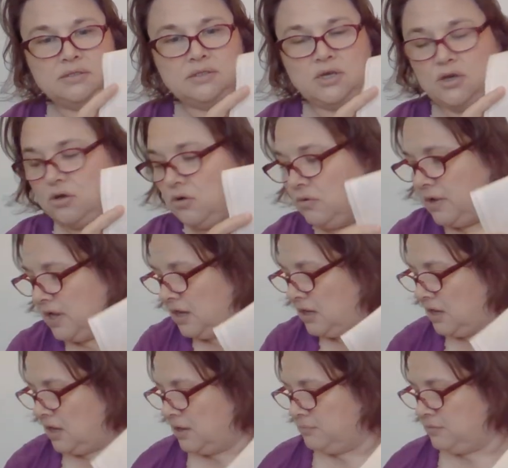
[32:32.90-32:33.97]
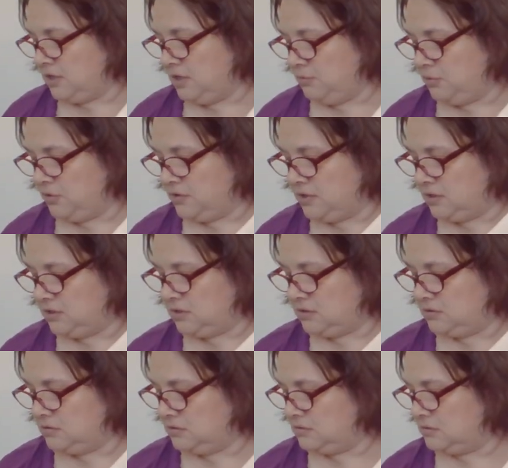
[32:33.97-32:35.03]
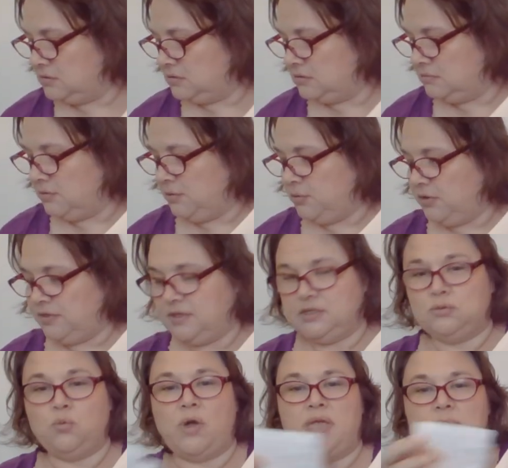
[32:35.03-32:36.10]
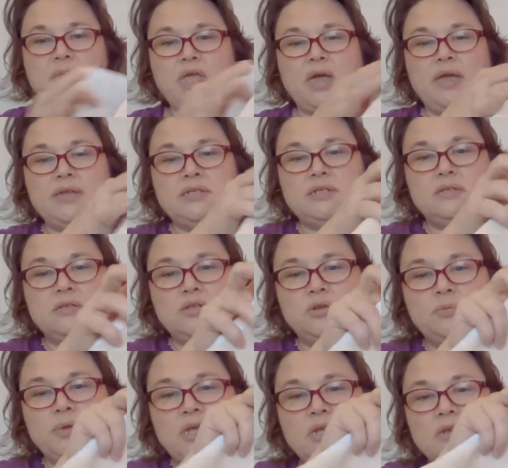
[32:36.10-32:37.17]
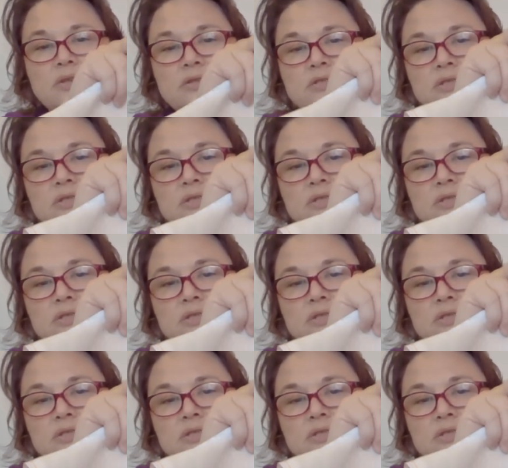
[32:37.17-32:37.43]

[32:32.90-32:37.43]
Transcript: So, and I'm going to put, let me put this white behind it a little bit.